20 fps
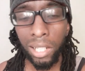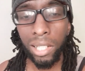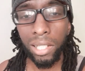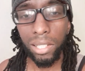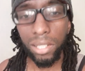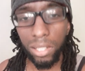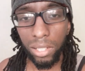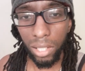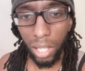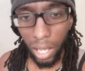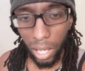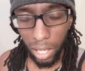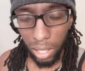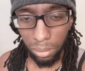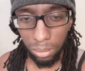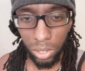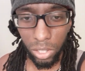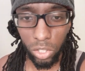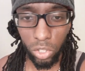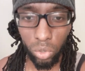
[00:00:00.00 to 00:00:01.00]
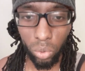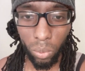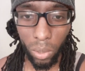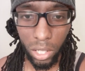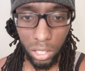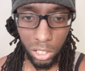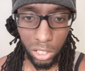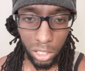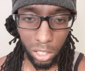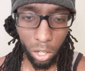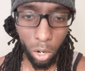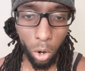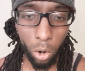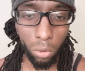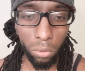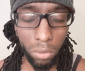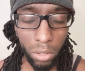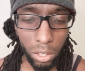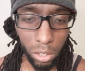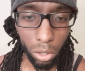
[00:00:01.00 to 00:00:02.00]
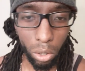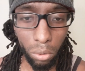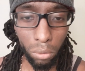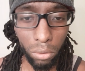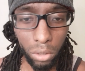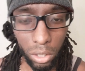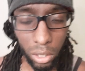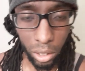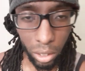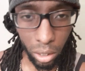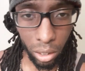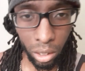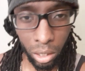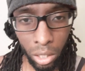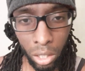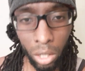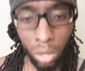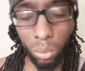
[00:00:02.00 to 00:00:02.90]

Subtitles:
same situation over and over again,